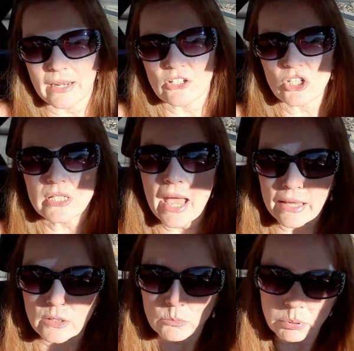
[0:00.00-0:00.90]
I just
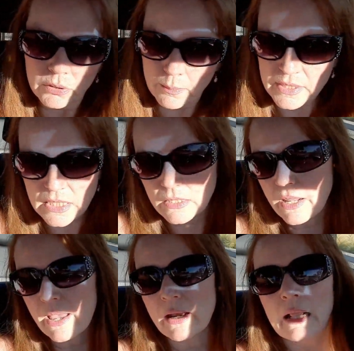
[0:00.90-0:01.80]
hadn't plummeted
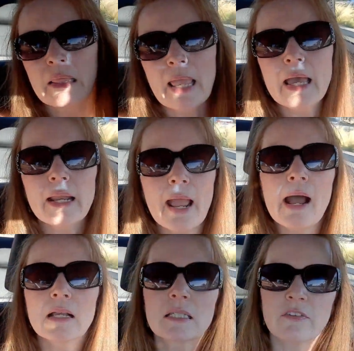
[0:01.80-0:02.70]
yet. And they had
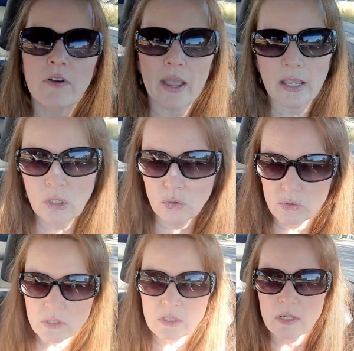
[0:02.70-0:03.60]
asked if I
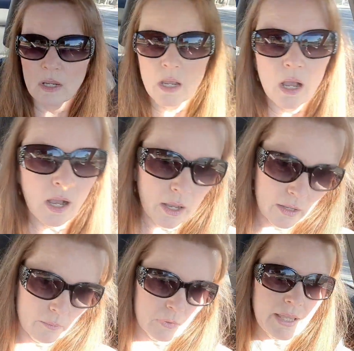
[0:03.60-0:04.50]
used
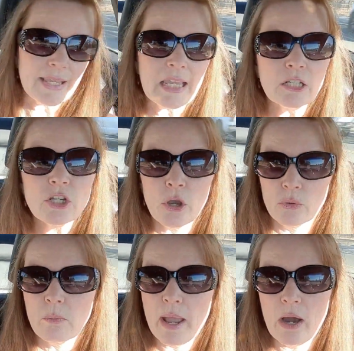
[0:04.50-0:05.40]
like
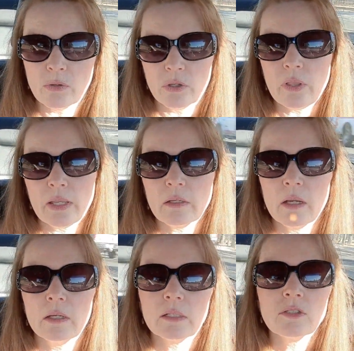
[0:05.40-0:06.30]
ketone powder, like
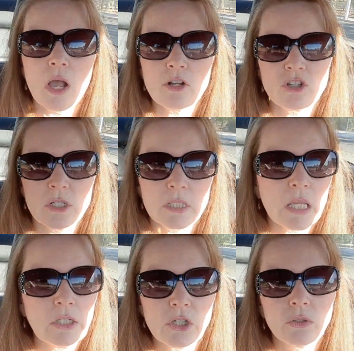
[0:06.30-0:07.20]
exogenous
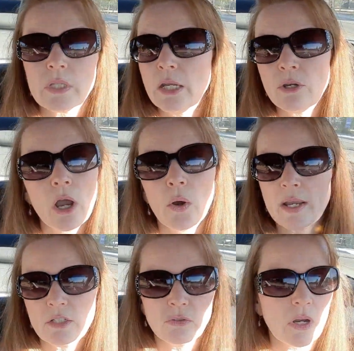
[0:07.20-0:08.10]
ketones. And no,
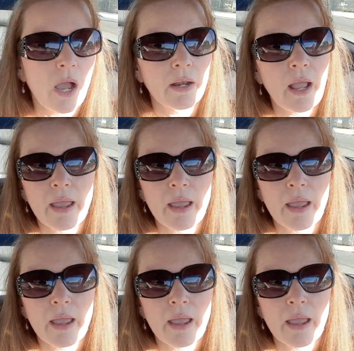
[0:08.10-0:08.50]
I do not.